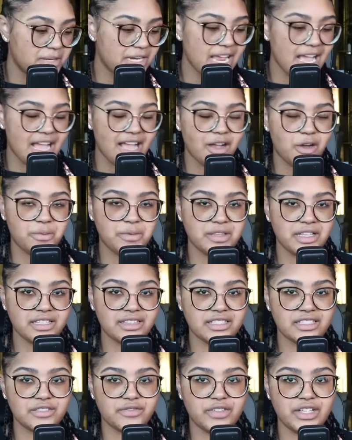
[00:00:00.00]
But yeah, I hope you
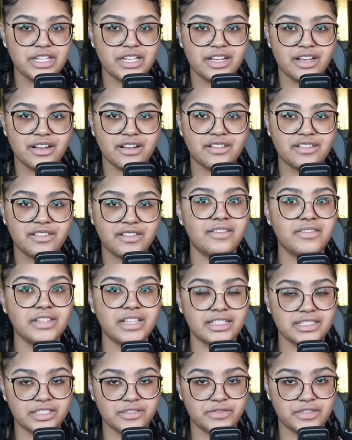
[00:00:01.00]
like this video. If
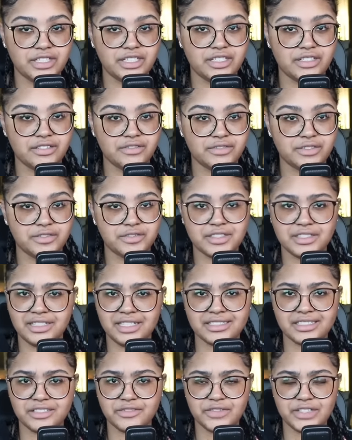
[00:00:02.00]
you like this video, feel free to
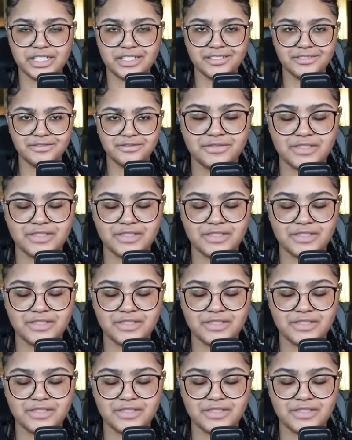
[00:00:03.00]
like this video.